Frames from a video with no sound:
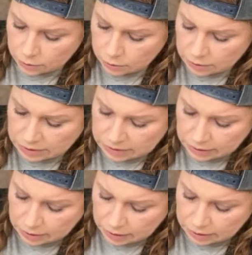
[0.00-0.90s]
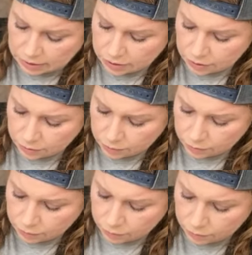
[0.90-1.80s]
Let's see, let's
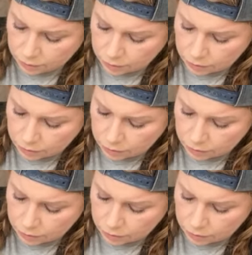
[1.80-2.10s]
do,